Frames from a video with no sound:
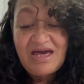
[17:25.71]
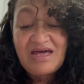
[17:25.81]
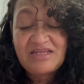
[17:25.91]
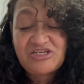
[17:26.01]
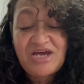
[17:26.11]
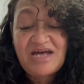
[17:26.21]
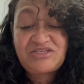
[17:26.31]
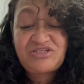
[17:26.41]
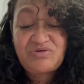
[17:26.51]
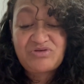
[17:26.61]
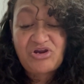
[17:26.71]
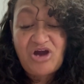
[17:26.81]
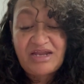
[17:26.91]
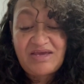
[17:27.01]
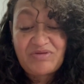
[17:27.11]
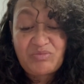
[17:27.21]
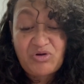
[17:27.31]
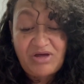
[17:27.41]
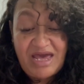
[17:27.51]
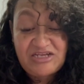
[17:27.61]
The chance to use our God-given
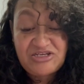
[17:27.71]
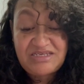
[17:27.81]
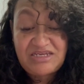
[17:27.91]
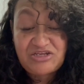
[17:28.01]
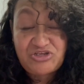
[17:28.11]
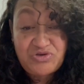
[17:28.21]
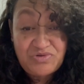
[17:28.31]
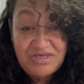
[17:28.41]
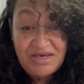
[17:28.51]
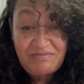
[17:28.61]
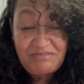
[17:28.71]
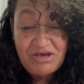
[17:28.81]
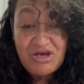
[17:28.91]
moral agency to choose Him,